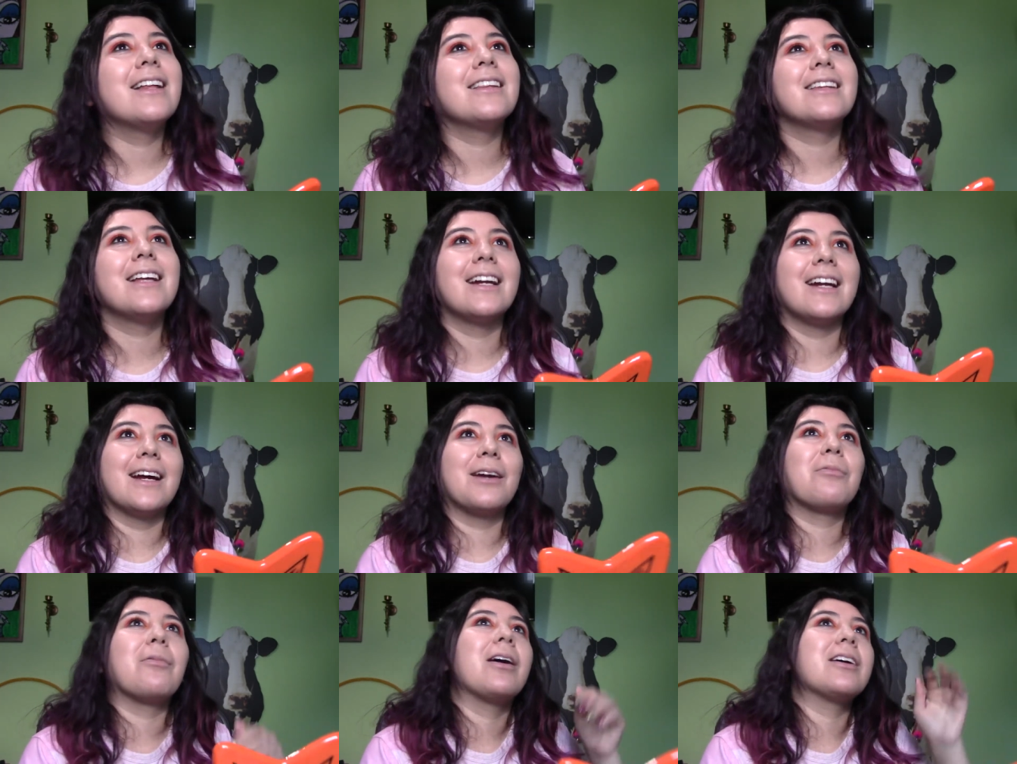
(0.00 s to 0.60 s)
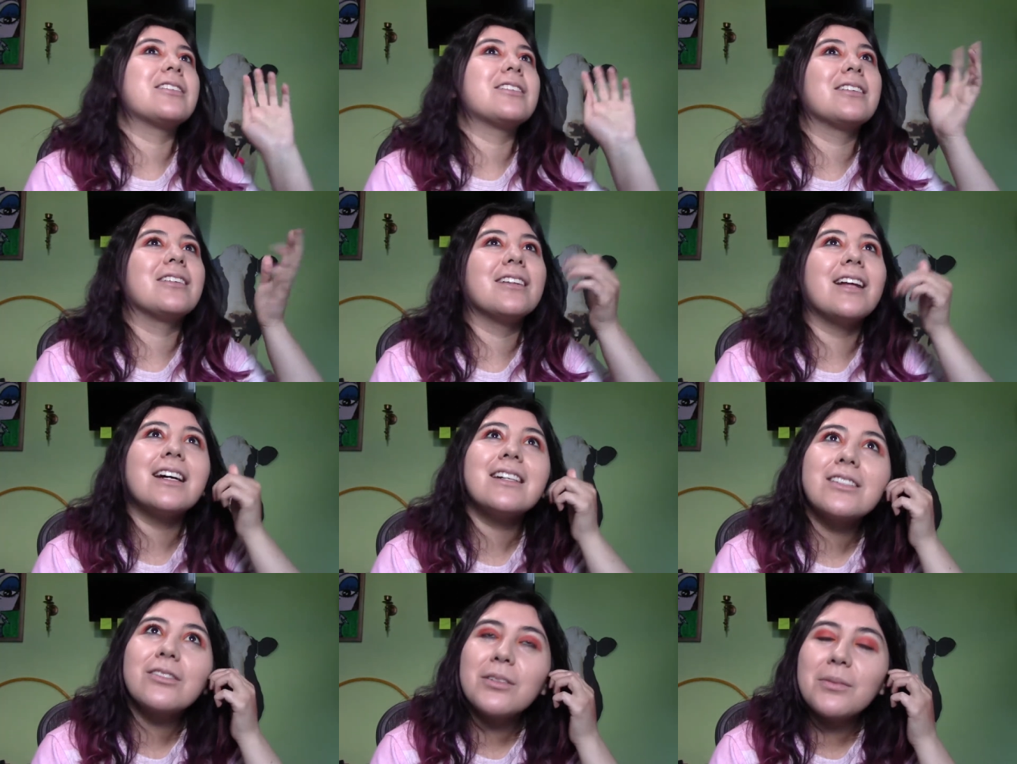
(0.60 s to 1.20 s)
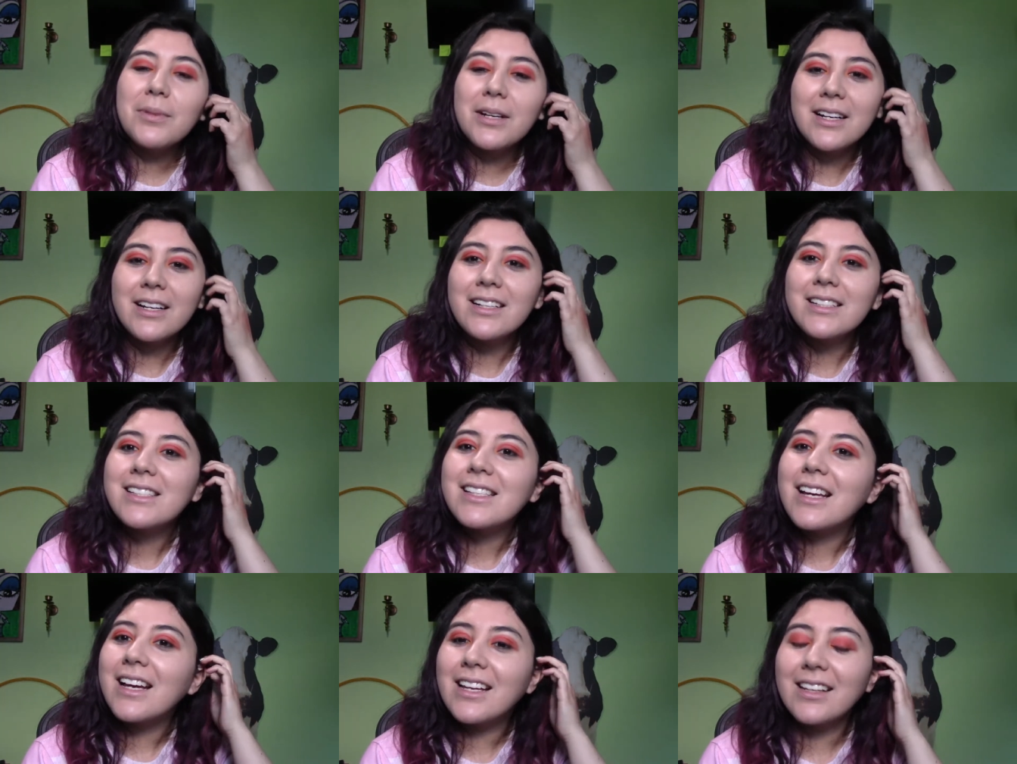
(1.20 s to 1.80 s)
Then I'd watch the next 3
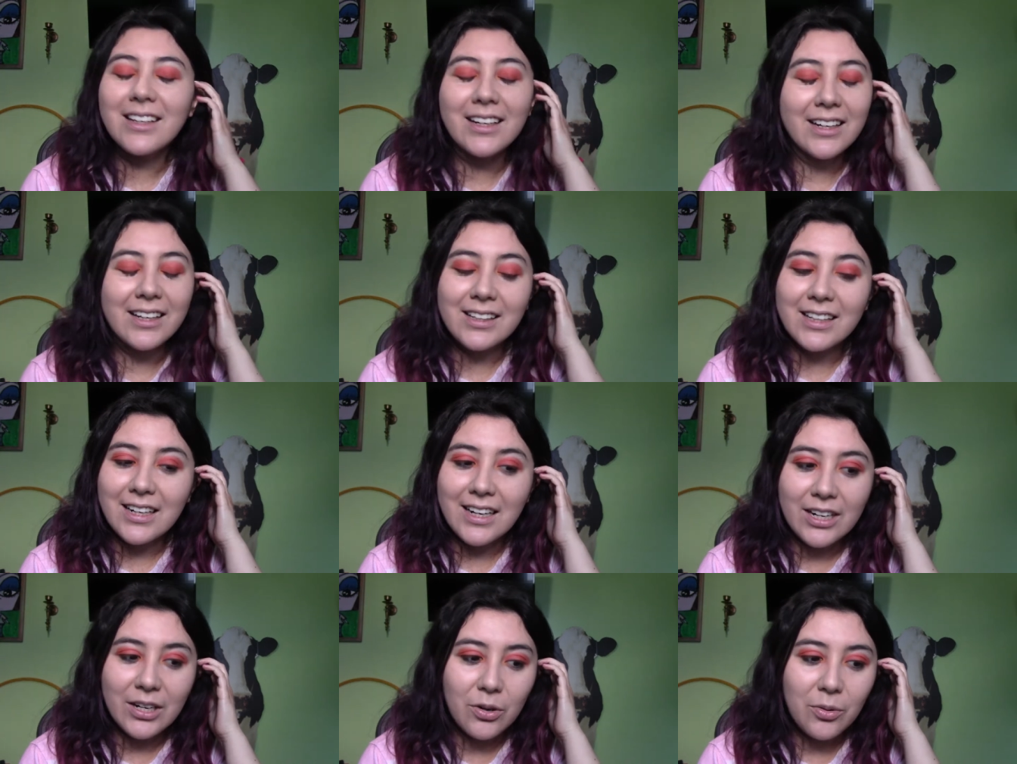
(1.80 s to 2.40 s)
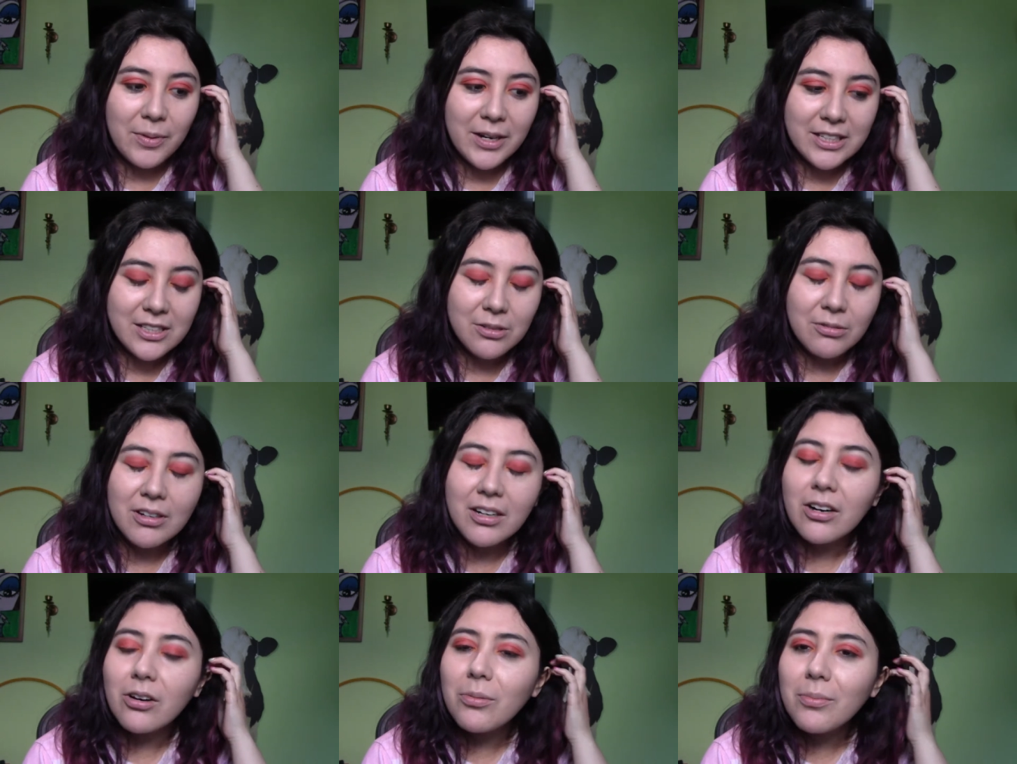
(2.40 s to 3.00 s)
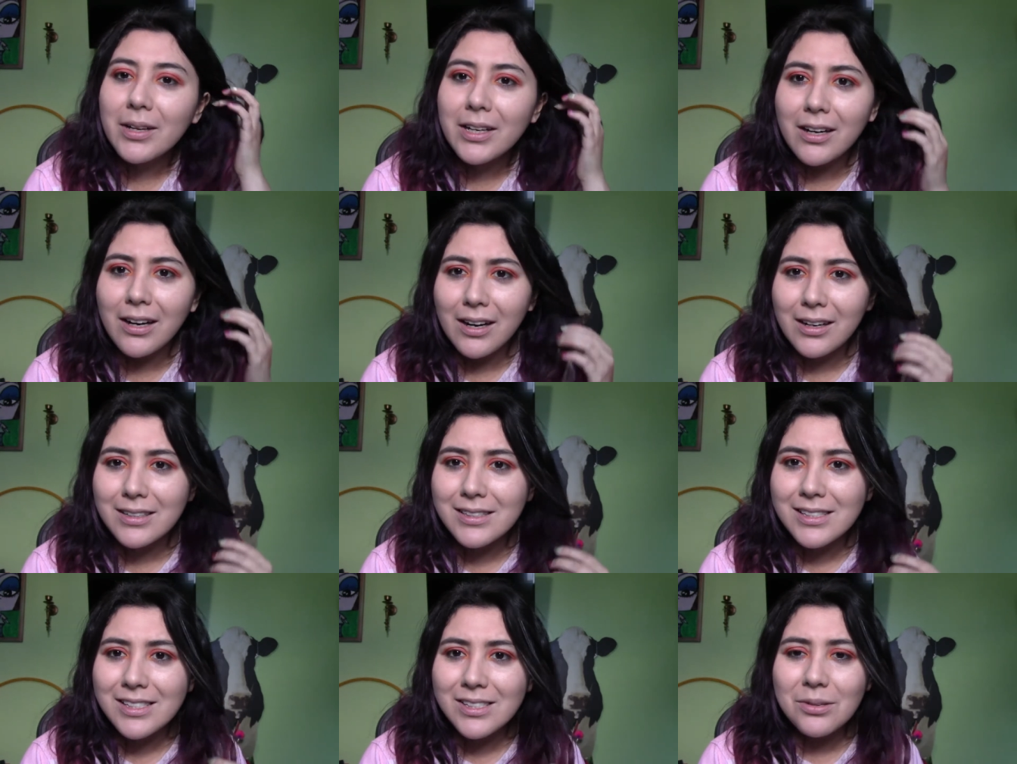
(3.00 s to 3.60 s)
minutes, and like then I'd go back to work. Oh my
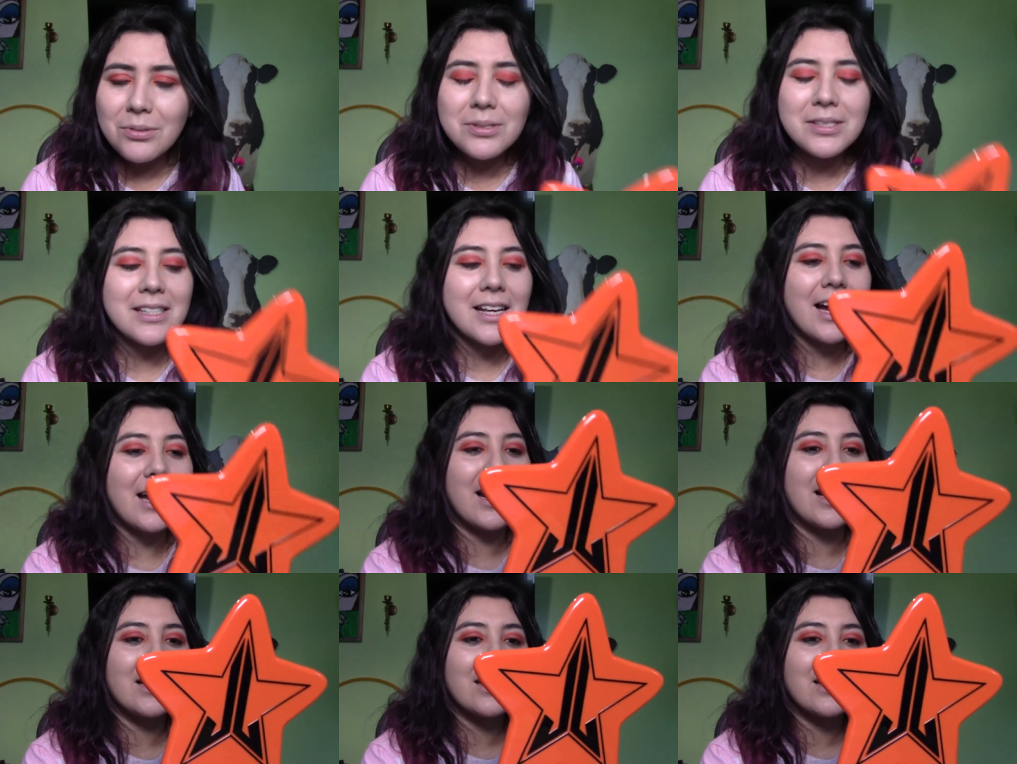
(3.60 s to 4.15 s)
god, it's so sad.